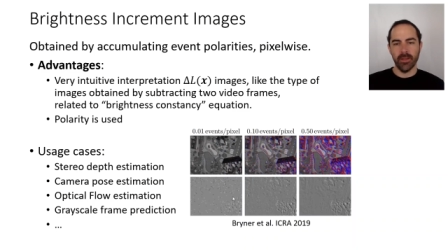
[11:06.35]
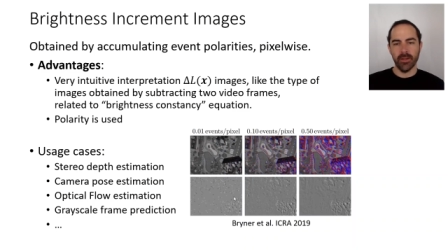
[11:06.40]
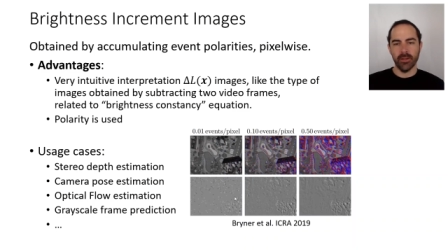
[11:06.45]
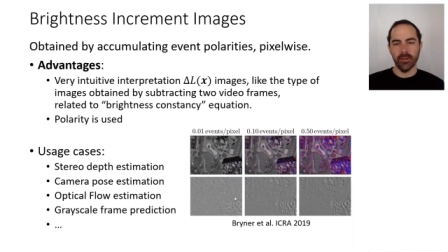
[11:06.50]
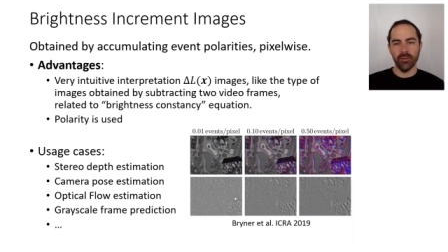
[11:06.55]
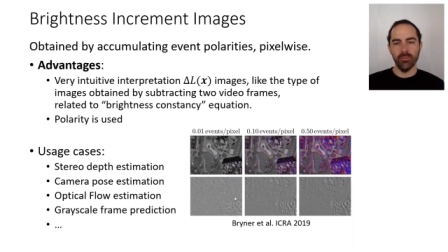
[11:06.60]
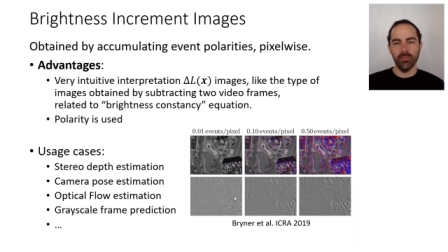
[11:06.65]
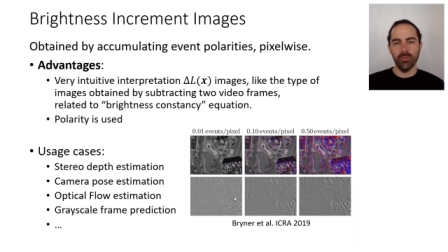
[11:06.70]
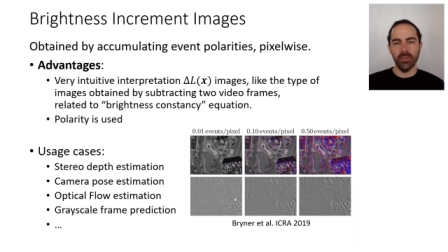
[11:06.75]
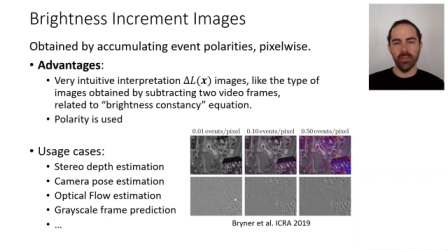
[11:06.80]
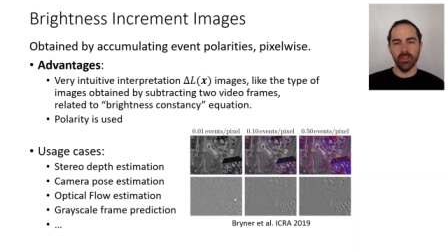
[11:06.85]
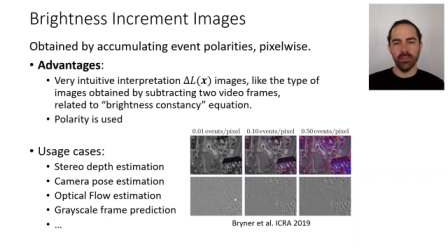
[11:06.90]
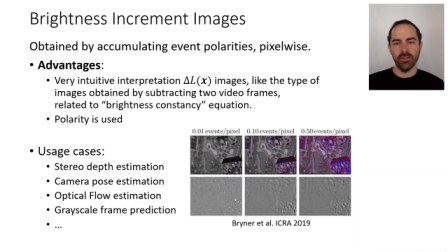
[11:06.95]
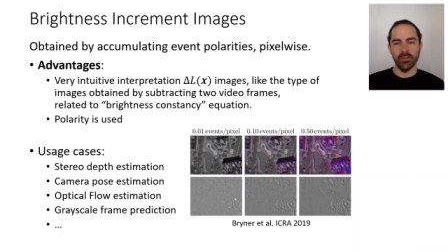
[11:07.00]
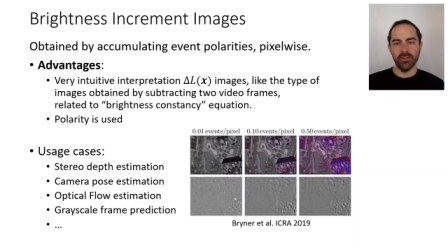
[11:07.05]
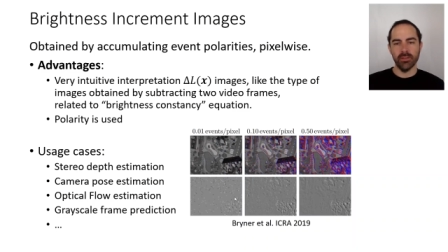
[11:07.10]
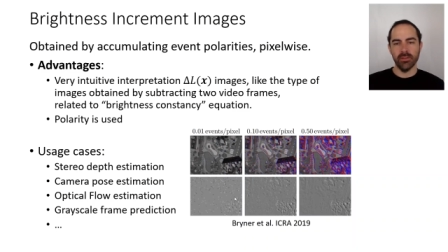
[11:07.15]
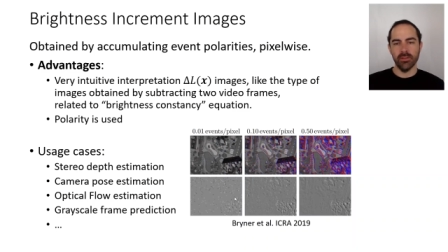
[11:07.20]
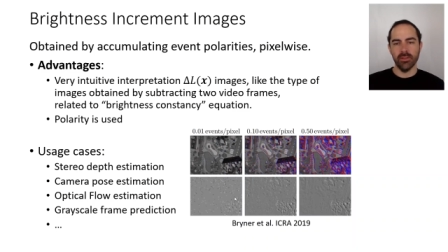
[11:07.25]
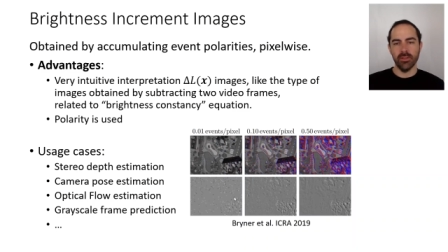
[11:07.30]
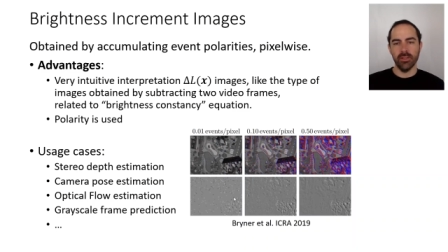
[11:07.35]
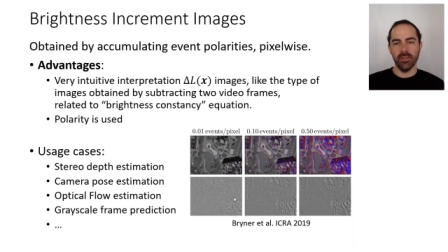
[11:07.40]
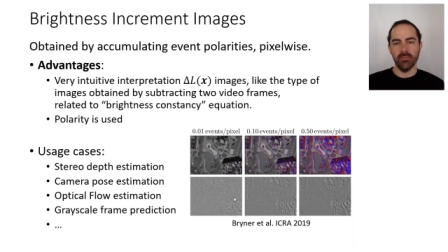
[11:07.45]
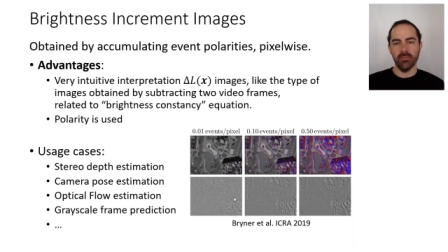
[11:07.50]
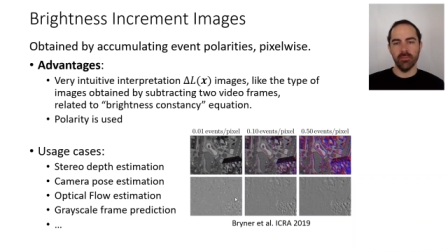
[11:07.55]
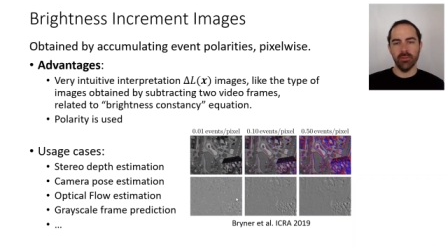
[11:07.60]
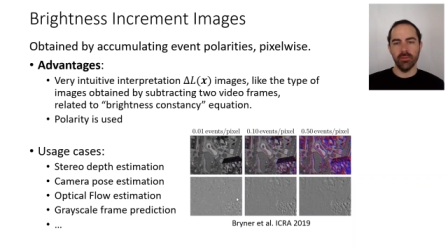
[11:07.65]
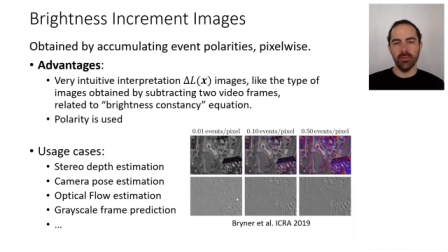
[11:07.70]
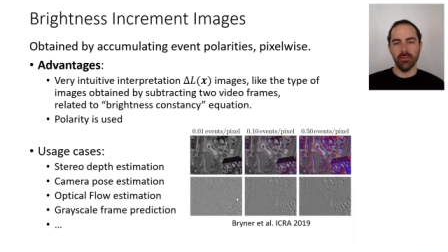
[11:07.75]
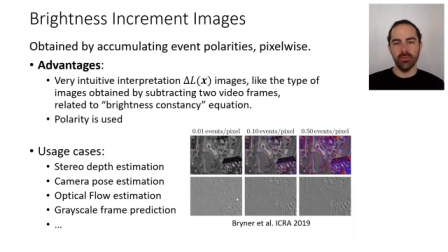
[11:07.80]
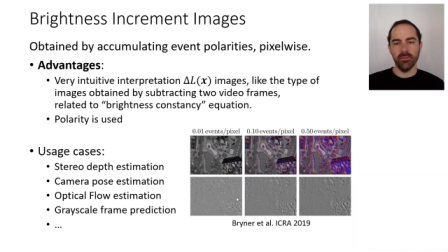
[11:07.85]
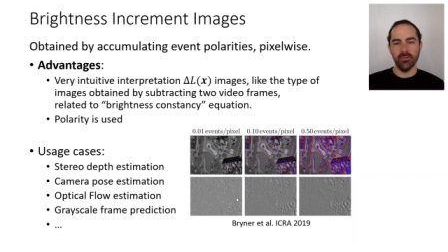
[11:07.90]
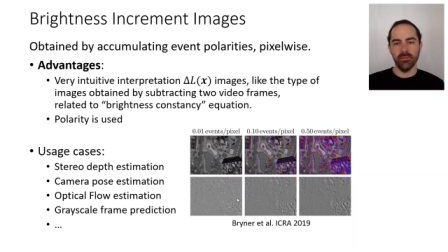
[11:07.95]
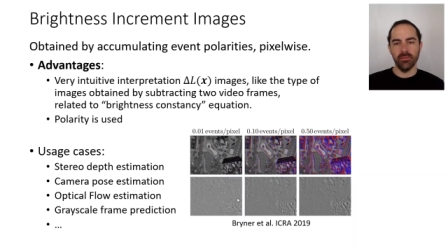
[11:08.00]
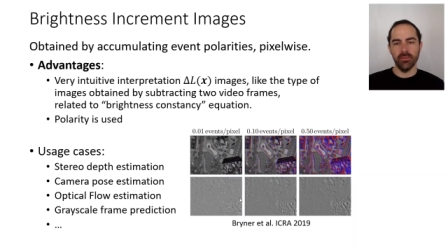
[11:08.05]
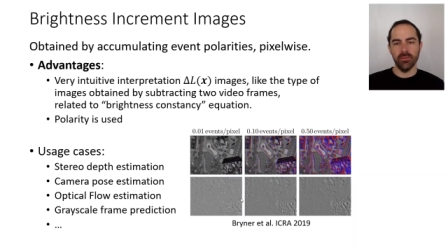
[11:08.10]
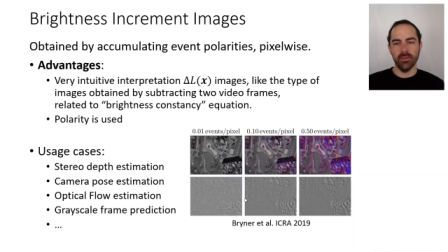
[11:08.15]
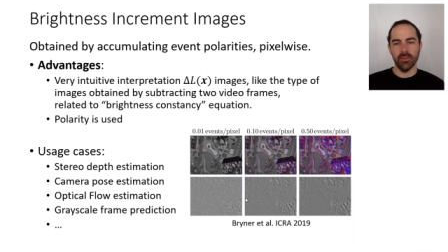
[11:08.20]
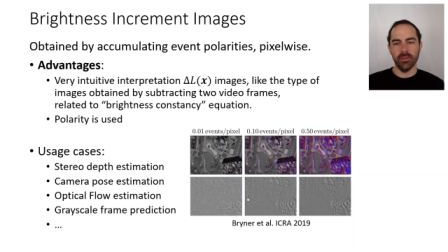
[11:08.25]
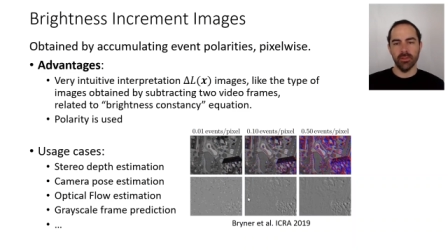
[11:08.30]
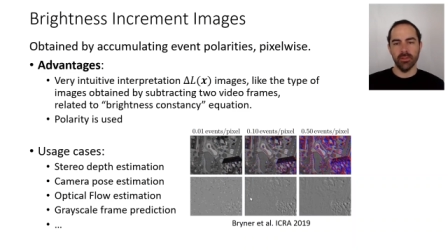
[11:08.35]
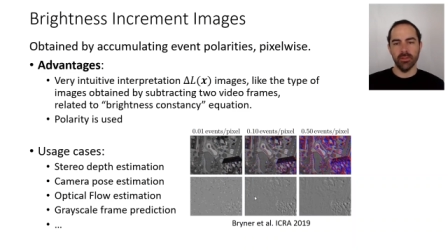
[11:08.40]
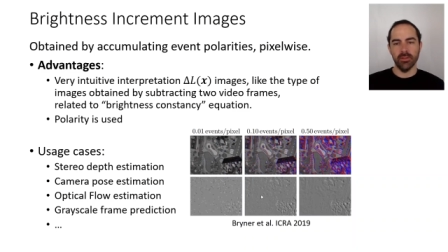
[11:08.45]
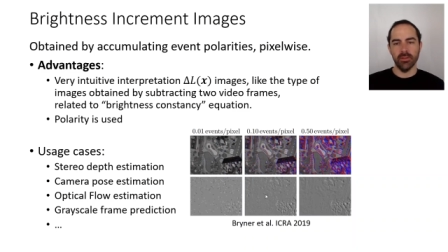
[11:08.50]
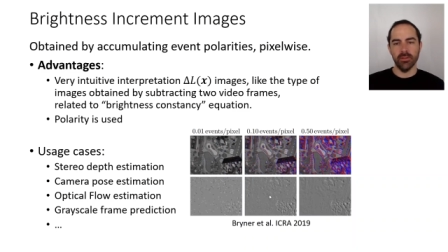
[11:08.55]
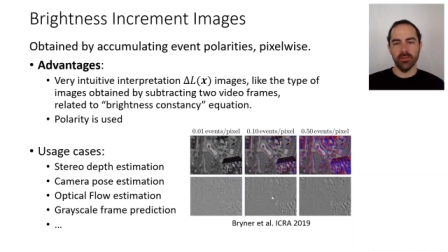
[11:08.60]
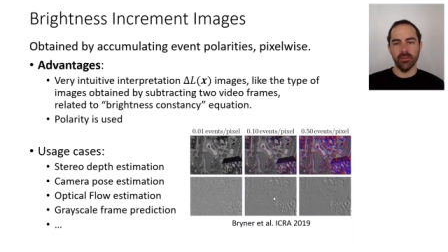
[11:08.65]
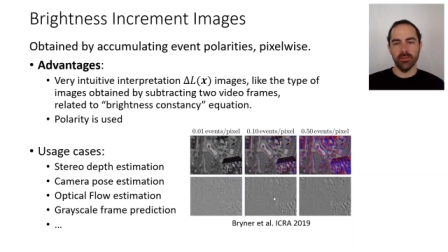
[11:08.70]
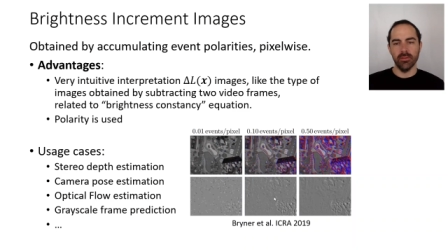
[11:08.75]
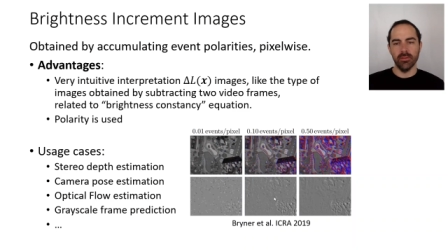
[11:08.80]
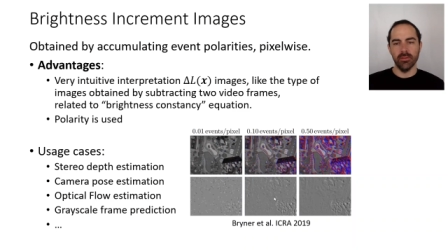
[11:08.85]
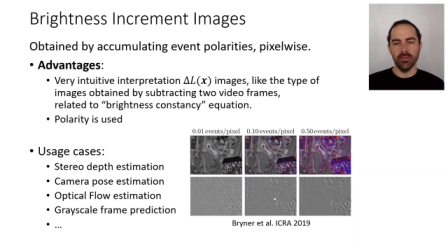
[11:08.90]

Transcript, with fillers: accumulates the number of uh,